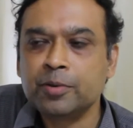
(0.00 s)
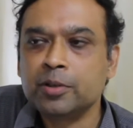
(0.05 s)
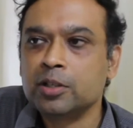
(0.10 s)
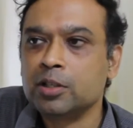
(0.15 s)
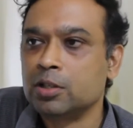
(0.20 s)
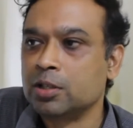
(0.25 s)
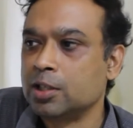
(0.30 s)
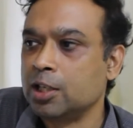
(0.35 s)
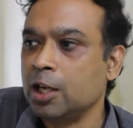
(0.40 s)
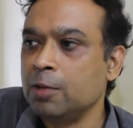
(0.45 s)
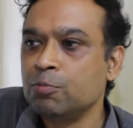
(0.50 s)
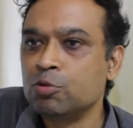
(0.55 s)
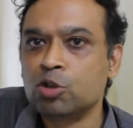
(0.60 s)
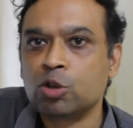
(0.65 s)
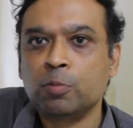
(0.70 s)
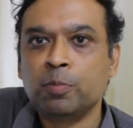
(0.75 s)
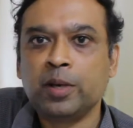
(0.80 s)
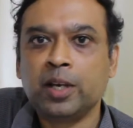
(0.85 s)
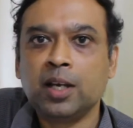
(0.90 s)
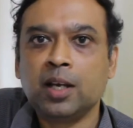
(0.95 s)
seems to
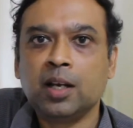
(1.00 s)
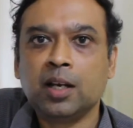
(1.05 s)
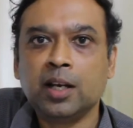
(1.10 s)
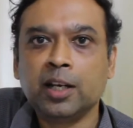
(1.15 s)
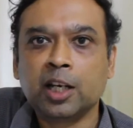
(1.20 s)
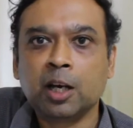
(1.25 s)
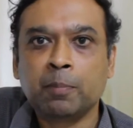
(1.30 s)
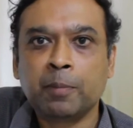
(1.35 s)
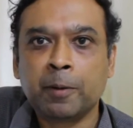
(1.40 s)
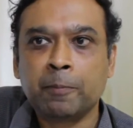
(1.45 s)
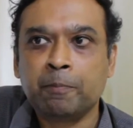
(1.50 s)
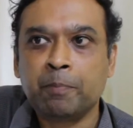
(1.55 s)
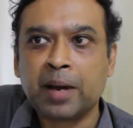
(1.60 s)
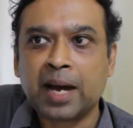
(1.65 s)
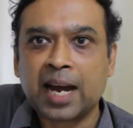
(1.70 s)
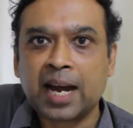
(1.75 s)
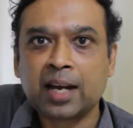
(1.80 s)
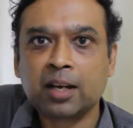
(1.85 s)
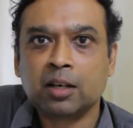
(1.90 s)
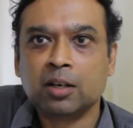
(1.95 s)
be little bit
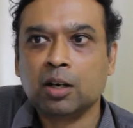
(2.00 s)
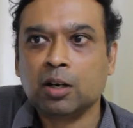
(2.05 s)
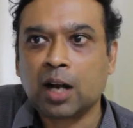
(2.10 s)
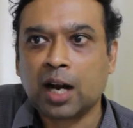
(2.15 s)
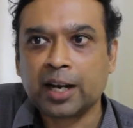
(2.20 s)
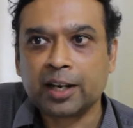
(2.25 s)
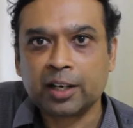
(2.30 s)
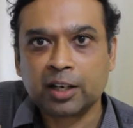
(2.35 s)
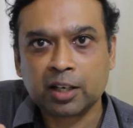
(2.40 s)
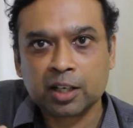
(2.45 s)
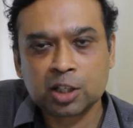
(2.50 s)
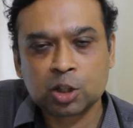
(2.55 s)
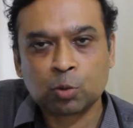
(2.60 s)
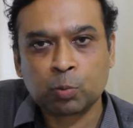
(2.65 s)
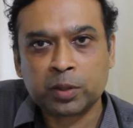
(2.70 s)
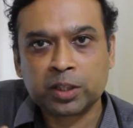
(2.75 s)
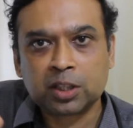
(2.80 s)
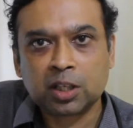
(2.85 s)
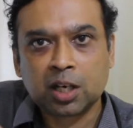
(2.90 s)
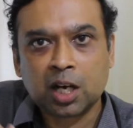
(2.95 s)
bad and risk
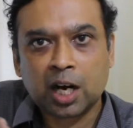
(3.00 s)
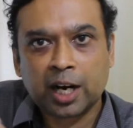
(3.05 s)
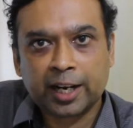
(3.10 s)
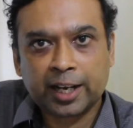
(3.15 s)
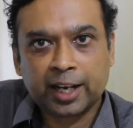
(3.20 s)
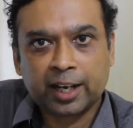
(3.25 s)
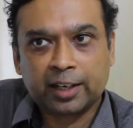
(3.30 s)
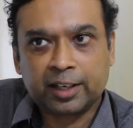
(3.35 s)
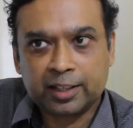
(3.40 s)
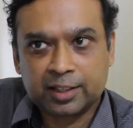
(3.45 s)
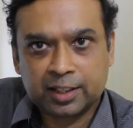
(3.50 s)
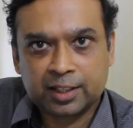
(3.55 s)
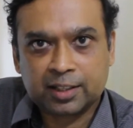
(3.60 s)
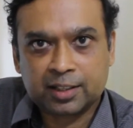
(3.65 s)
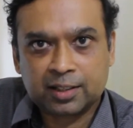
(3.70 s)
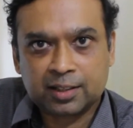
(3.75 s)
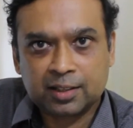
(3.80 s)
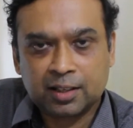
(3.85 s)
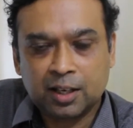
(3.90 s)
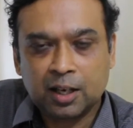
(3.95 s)
with cardiac
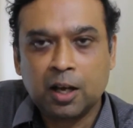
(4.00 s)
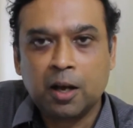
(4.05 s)
disease.